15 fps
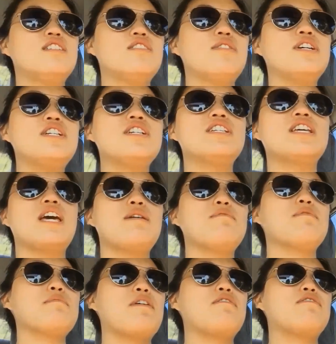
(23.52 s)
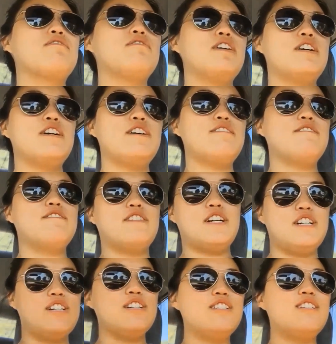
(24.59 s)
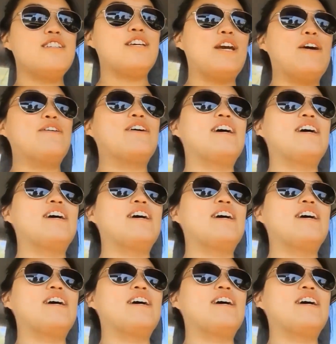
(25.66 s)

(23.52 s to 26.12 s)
So I just came from my very first